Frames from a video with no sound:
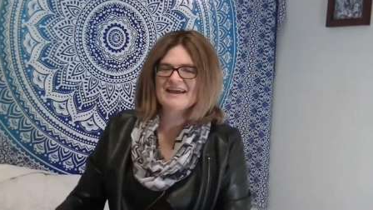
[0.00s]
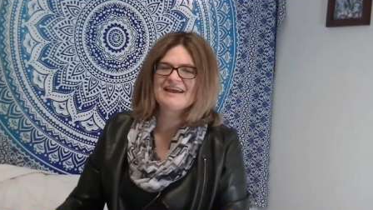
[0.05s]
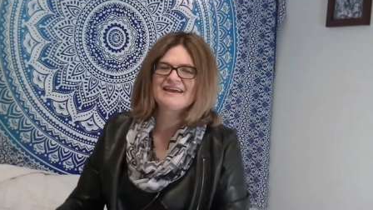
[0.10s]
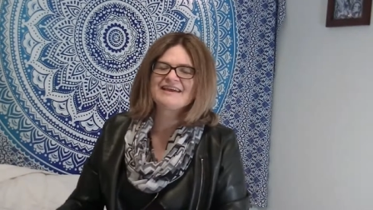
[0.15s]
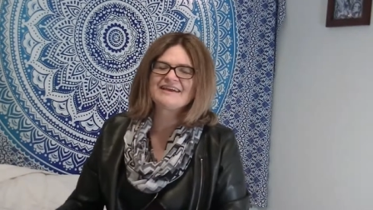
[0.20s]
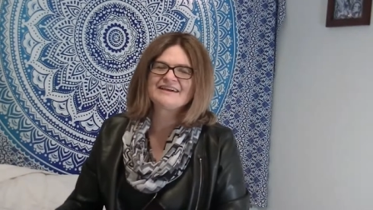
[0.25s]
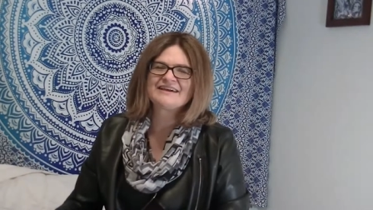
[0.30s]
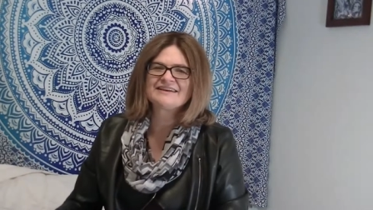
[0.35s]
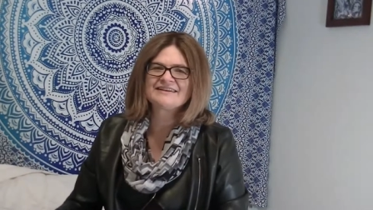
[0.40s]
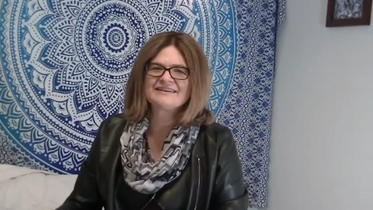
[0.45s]

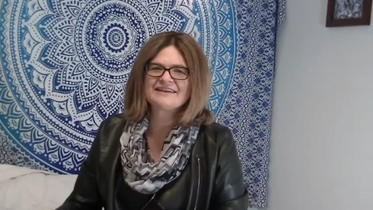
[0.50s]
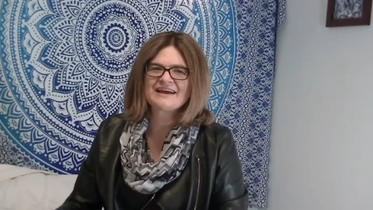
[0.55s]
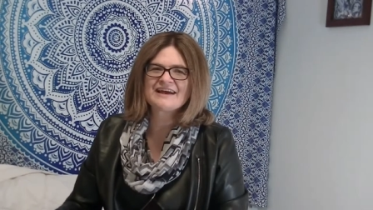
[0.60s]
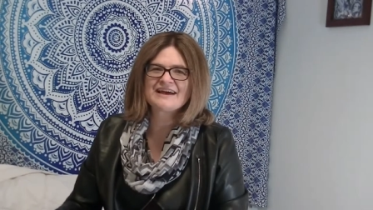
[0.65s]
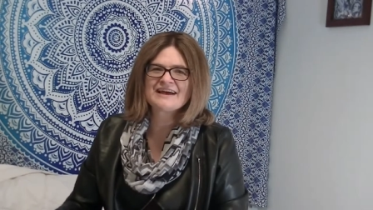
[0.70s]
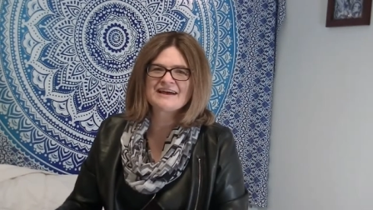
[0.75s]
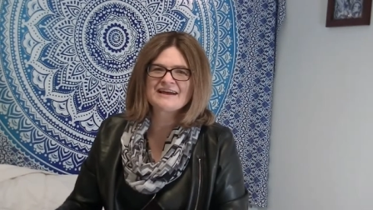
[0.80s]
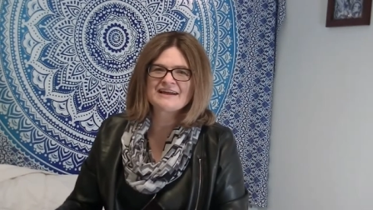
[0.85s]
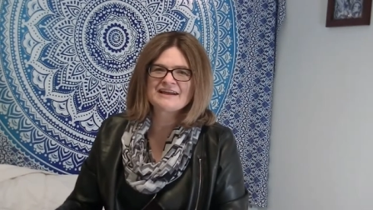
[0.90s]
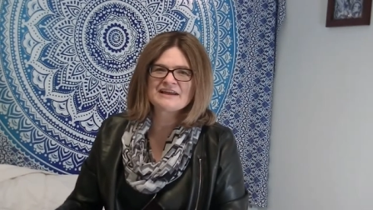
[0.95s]
And
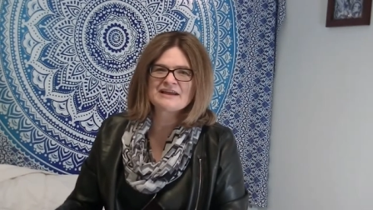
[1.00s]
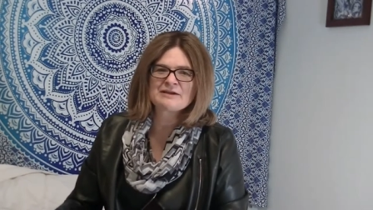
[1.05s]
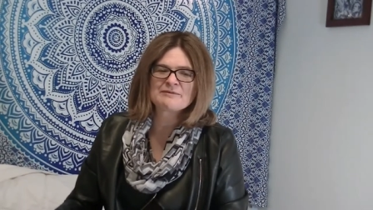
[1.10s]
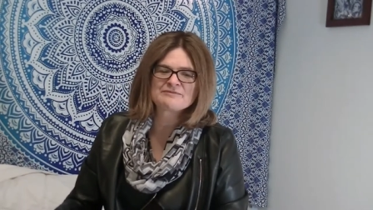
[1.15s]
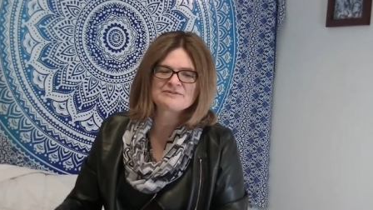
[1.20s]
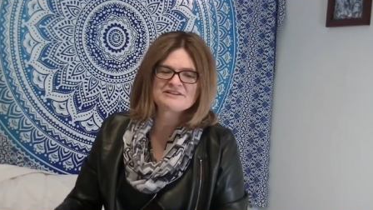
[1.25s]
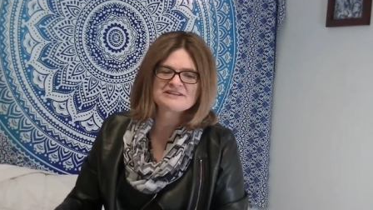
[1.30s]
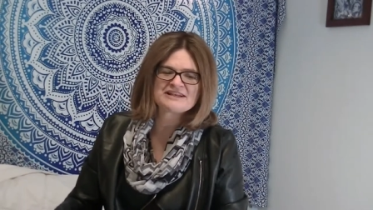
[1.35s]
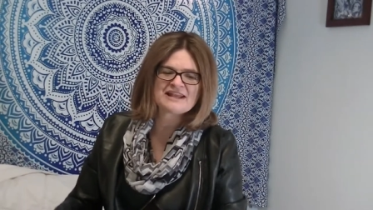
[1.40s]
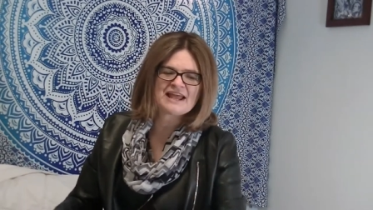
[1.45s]
I
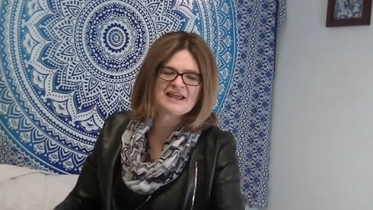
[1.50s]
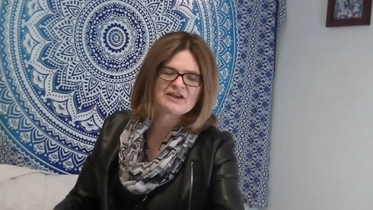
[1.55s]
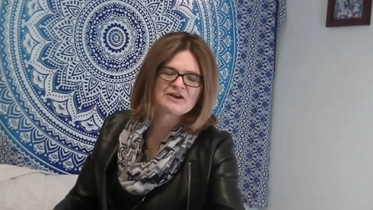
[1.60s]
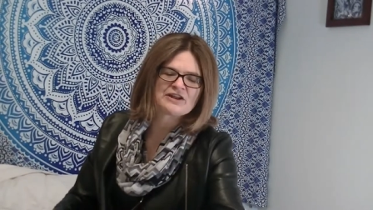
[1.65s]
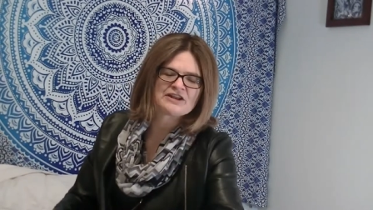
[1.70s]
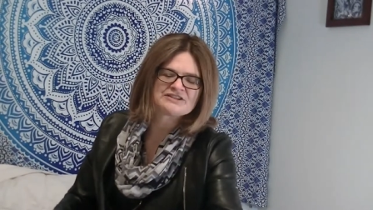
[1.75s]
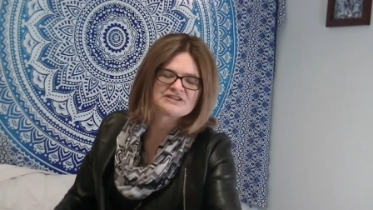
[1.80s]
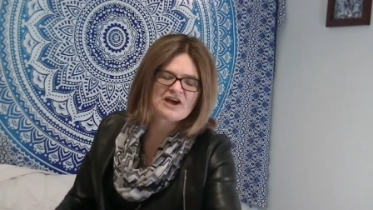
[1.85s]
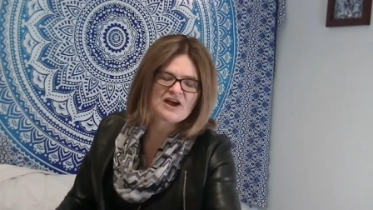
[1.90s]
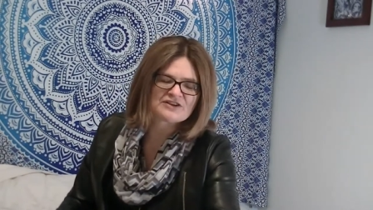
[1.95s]
am today
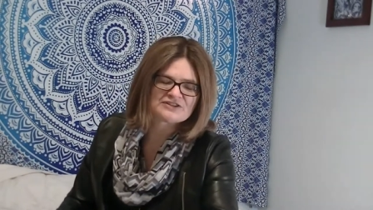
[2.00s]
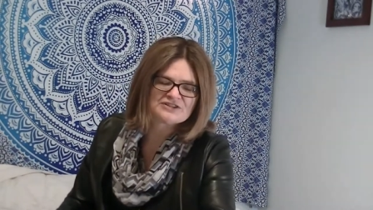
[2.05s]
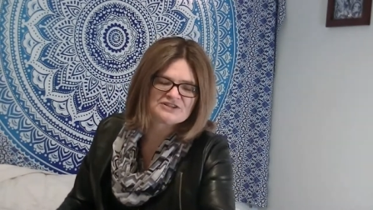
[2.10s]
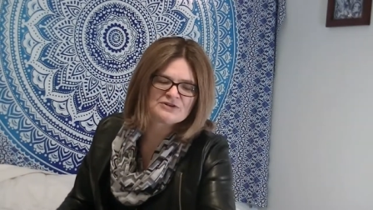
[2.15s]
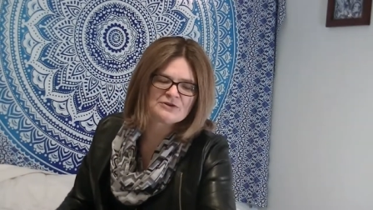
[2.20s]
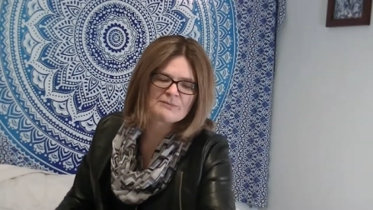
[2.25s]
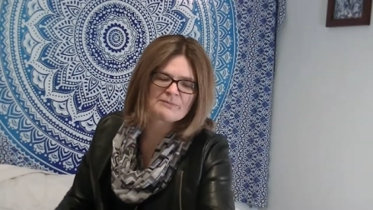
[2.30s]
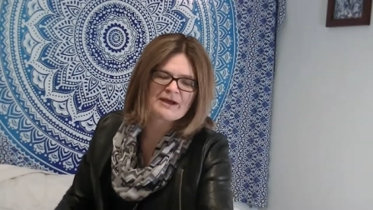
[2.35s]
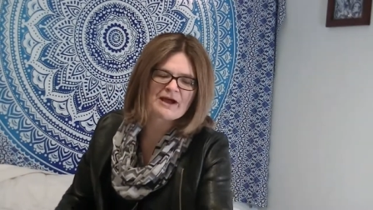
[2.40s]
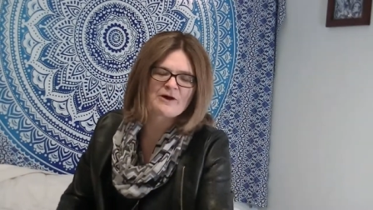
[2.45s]
going to talk to
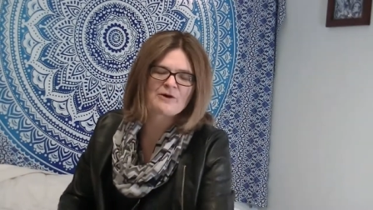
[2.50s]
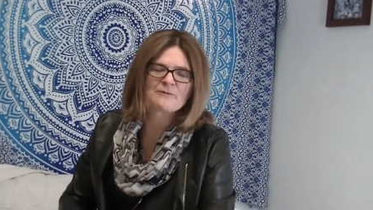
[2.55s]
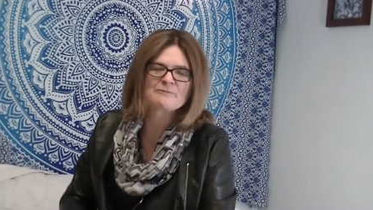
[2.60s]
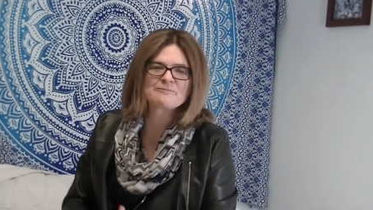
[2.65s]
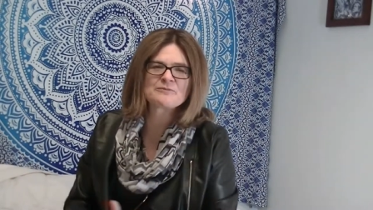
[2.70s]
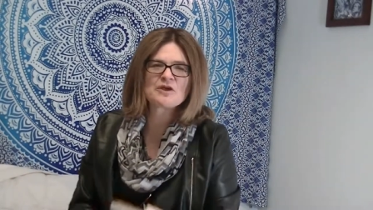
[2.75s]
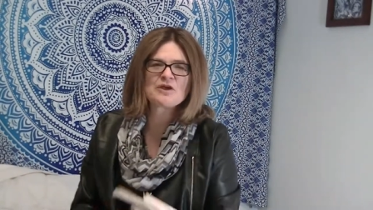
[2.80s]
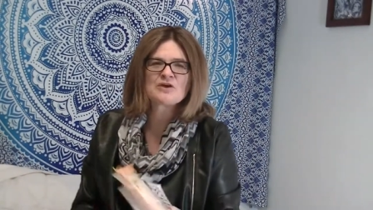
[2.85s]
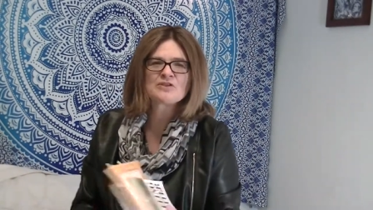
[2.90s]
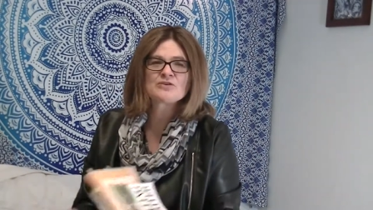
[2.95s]
you about